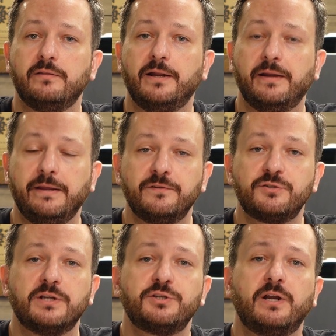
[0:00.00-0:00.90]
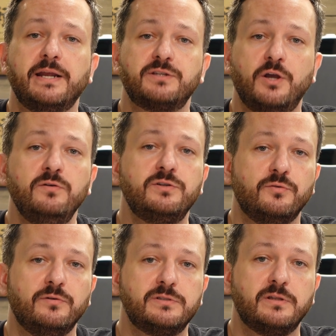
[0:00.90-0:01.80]
They're infrastructure as code
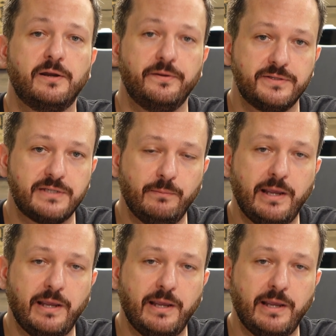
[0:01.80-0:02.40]
tools. They're in the same